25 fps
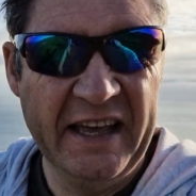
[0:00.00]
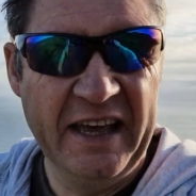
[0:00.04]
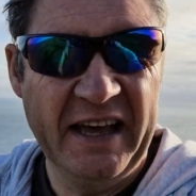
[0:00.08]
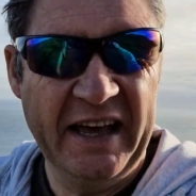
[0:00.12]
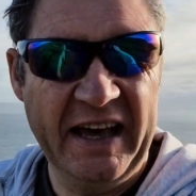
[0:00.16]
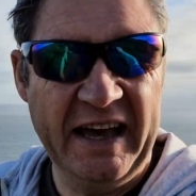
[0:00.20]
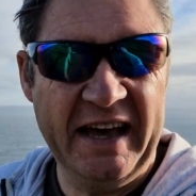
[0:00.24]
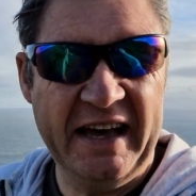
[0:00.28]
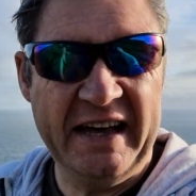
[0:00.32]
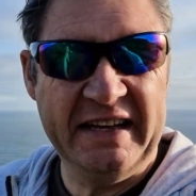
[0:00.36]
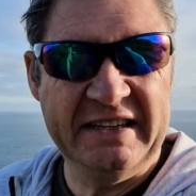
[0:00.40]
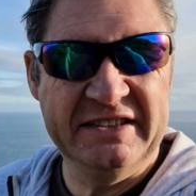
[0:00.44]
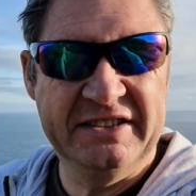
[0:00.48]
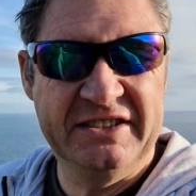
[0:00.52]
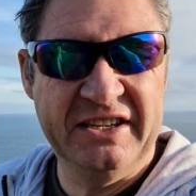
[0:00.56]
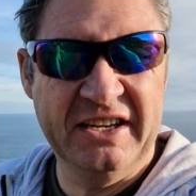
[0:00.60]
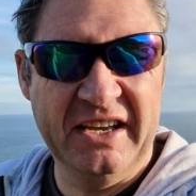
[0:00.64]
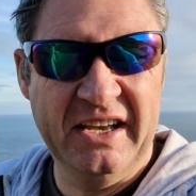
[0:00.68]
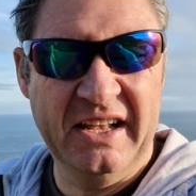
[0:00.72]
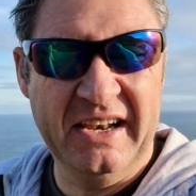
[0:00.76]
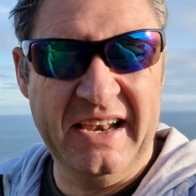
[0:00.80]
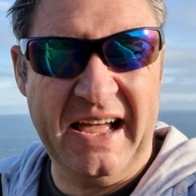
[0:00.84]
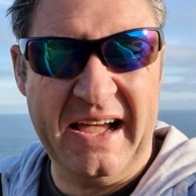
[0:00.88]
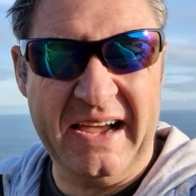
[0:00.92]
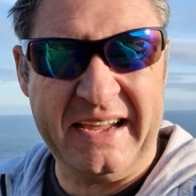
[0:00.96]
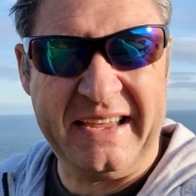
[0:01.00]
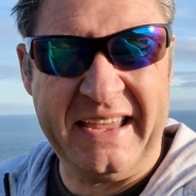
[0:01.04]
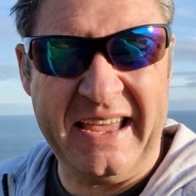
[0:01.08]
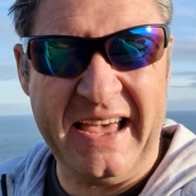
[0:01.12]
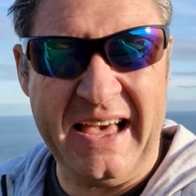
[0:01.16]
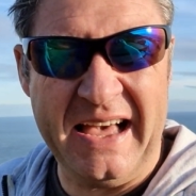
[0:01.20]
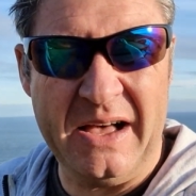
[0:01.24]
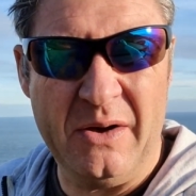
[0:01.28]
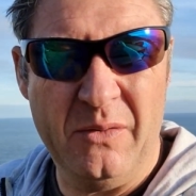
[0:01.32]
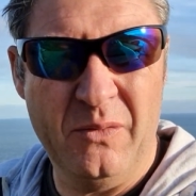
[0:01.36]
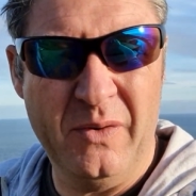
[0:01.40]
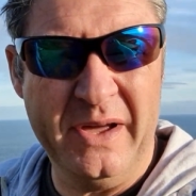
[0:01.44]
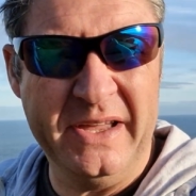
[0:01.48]
And I
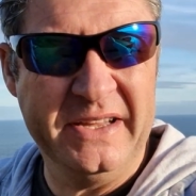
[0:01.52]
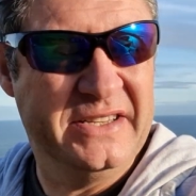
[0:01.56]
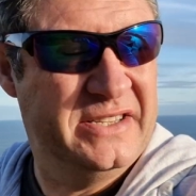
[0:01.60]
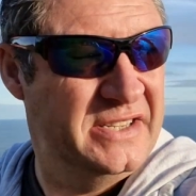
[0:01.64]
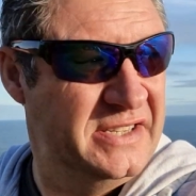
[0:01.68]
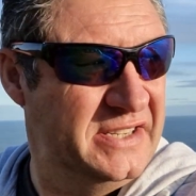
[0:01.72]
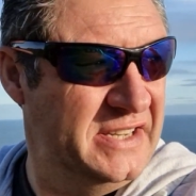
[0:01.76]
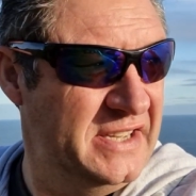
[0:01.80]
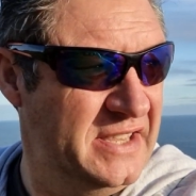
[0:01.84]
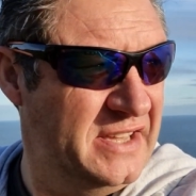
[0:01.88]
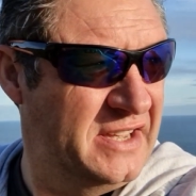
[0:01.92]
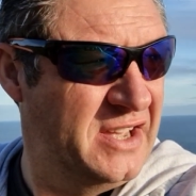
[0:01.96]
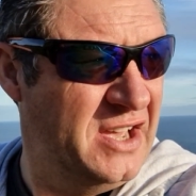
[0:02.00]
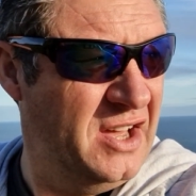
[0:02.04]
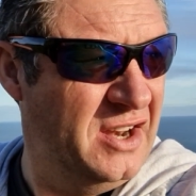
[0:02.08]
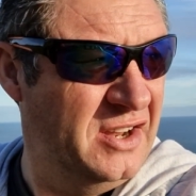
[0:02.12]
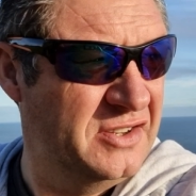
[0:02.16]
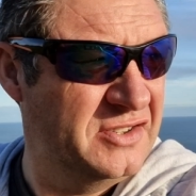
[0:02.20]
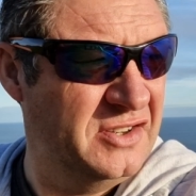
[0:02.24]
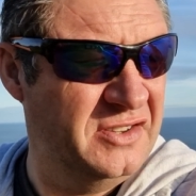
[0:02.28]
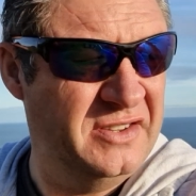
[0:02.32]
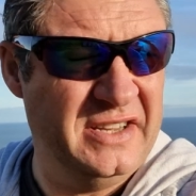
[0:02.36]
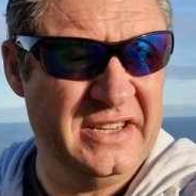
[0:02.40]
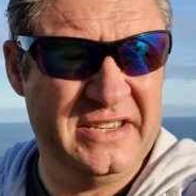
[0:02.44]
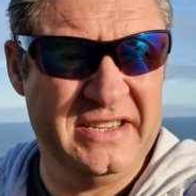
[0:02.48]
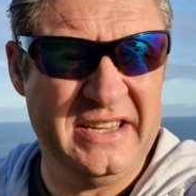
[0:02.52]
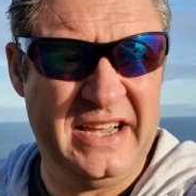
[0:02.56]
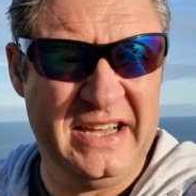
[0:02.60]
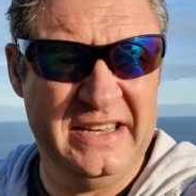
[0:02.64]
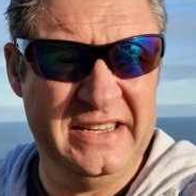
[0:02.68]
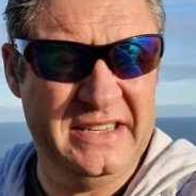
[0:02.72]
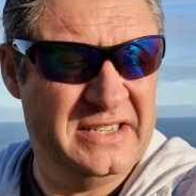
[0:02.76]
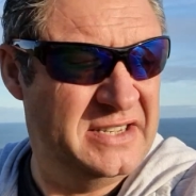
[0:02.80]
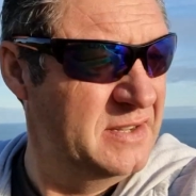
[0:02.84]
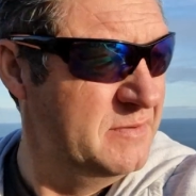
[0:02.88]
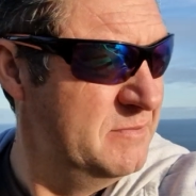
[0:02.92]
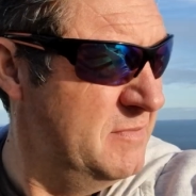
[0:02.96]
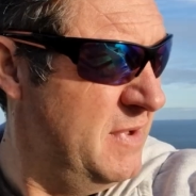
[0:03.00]
can't wait to see the colours on this. And
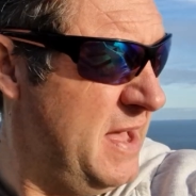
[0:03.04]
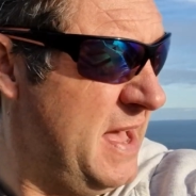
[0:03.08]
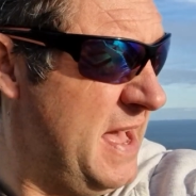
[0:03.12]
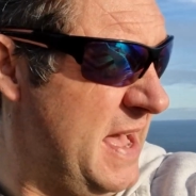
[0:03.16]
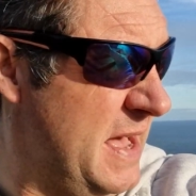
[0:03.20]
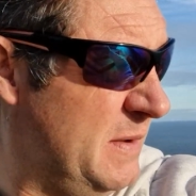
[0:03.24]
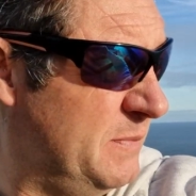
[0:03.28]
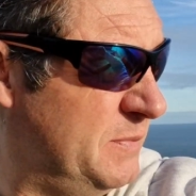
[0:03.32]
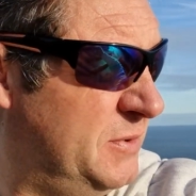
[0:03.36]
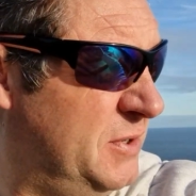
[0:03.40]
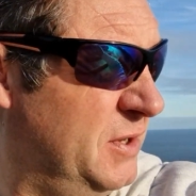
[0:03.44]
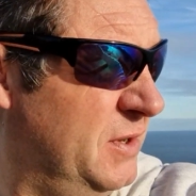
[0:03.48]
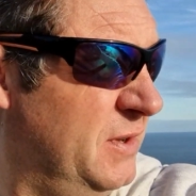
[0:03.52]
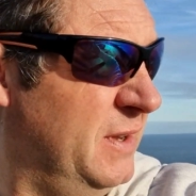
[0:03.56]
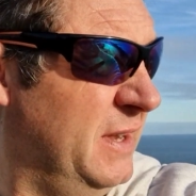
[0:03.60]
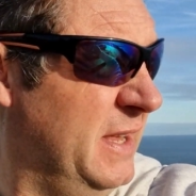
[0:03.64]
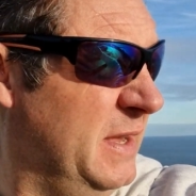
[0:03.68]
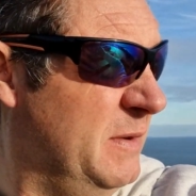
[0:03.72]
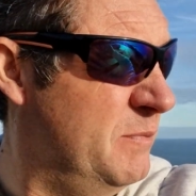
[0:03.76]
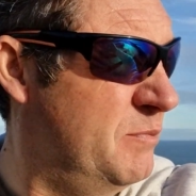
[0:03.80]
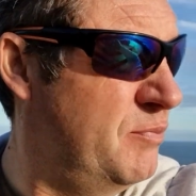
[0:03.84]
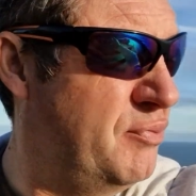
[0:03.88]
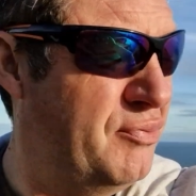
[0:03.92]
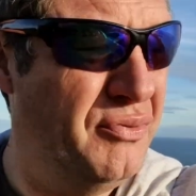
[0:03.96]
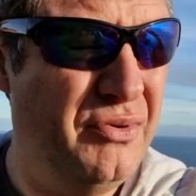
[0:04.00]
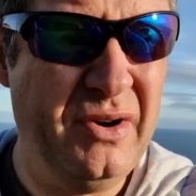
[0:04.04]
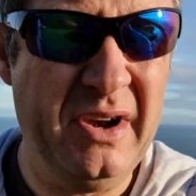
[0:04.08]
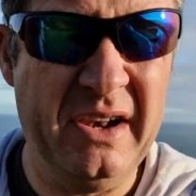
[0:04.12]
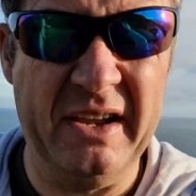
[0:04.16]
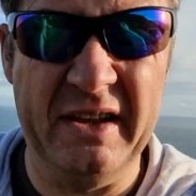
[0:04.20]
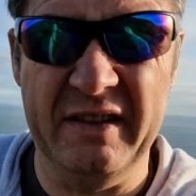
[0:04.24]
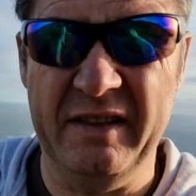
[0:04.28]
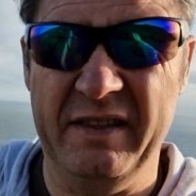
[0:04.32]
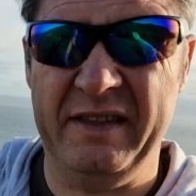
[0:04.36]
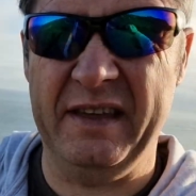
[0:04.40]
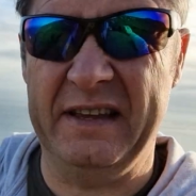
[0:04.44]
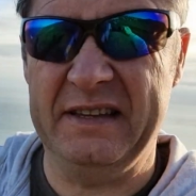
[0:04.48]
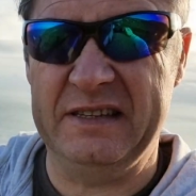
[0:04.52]
there's some absolutely
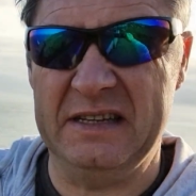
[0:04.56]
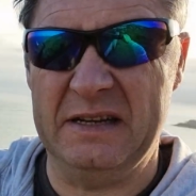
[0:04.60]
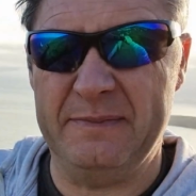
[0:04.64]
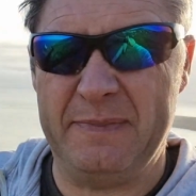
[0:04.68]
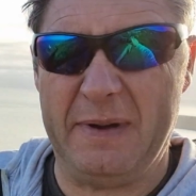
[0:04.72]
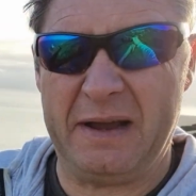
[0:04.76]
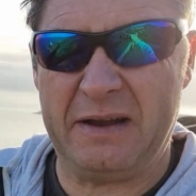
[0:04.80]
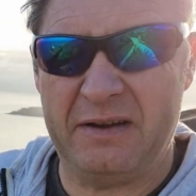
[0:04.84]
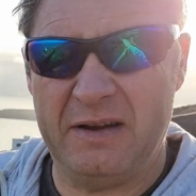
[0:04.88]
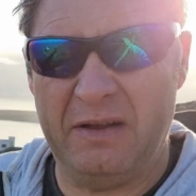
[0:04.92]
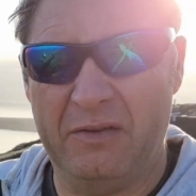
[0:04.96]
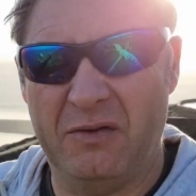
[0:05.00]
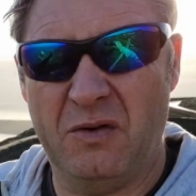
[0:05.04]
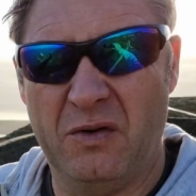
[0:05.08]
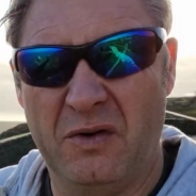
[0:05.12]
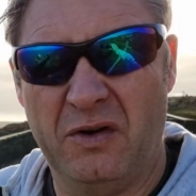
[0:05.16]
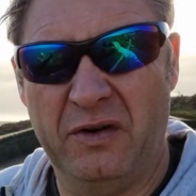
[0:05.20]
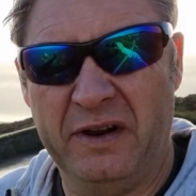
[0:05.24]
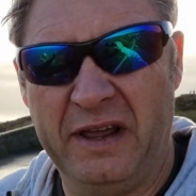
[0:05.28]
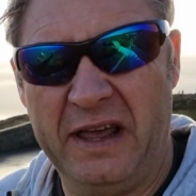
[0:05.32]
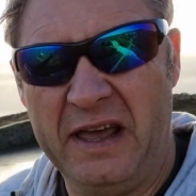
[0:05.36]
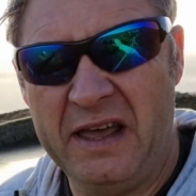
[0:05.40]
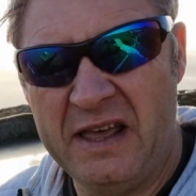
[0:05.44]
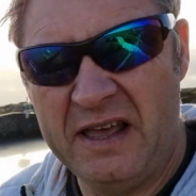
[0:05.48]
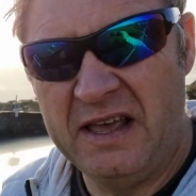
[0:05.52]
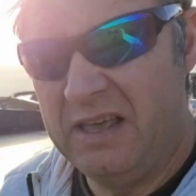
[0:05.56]
brilliant things in the background going on here.